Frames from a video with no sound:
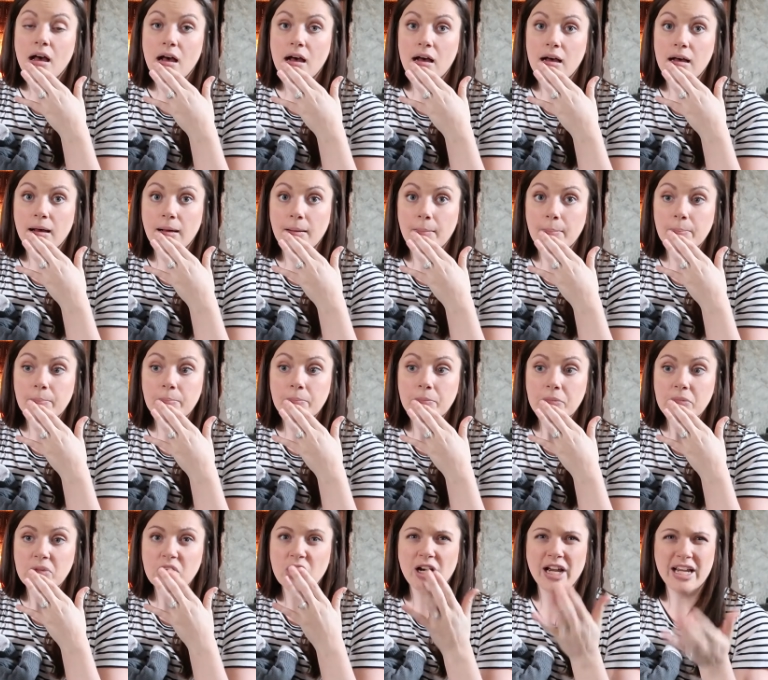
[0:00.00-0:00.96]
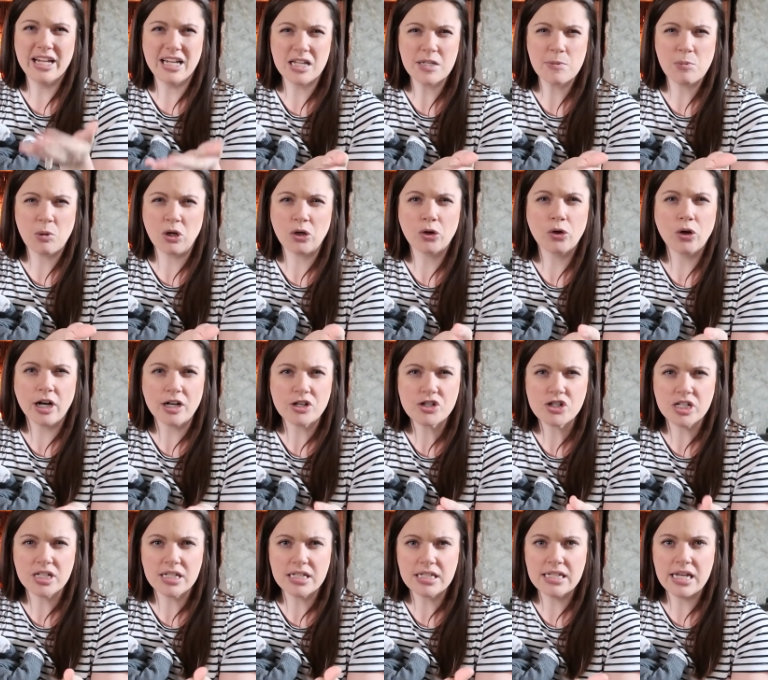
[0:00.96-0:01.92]
um, or I guess
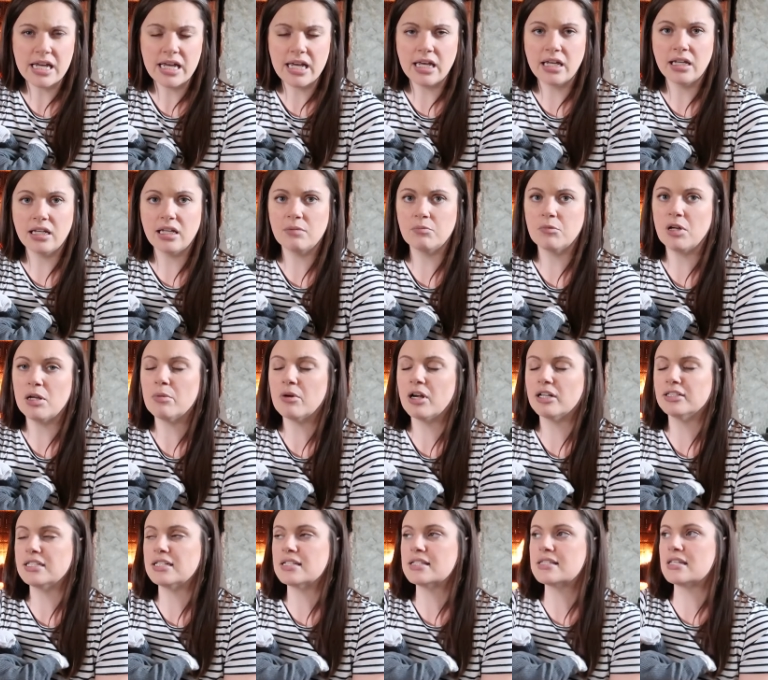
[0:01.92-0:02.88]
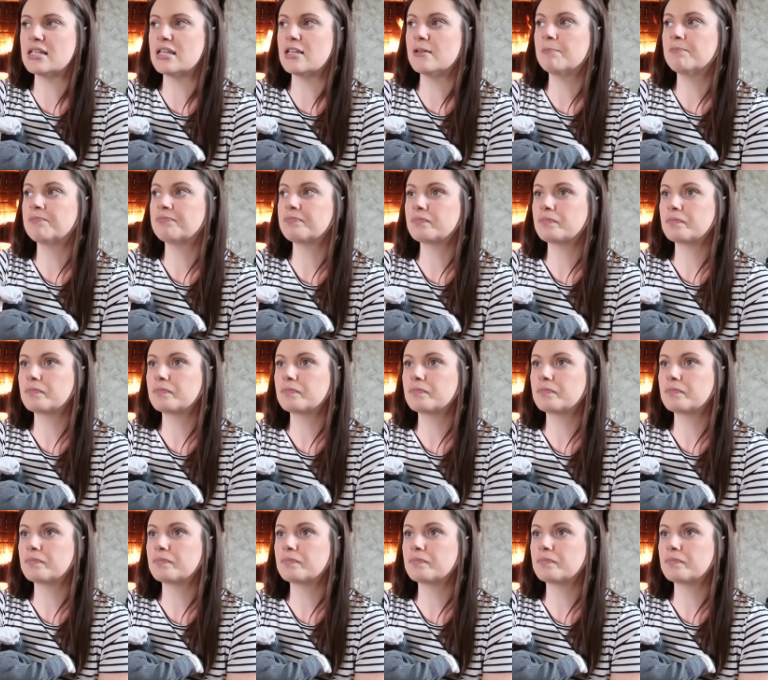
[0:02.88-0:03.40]
progression day in my pregnancy.